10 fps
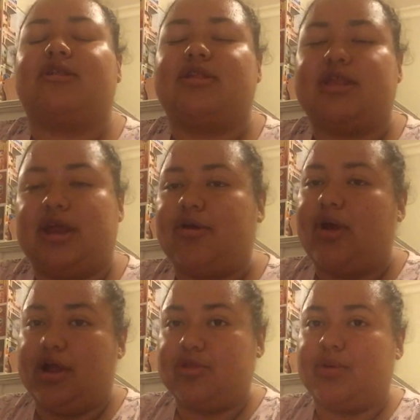studies, and I
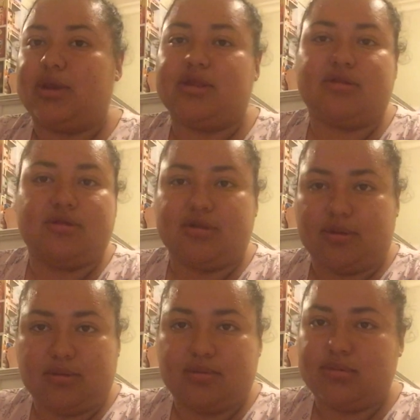graduated.
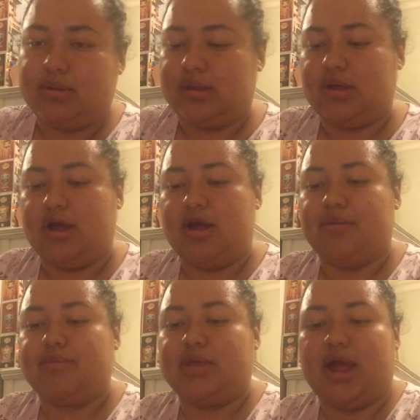So,
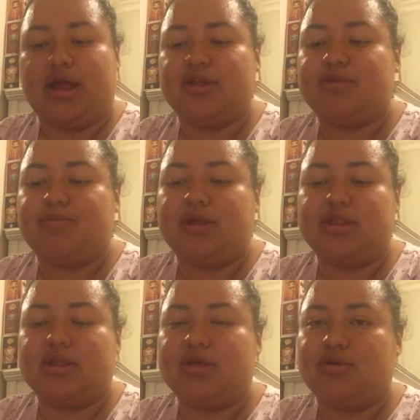um, yeah, it's
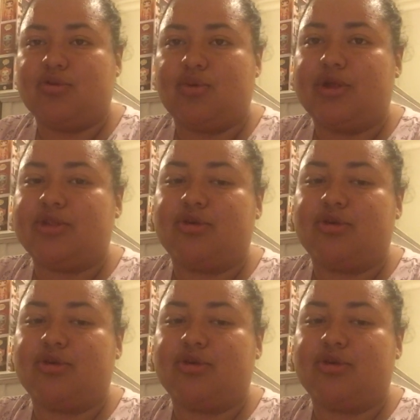basically your choice.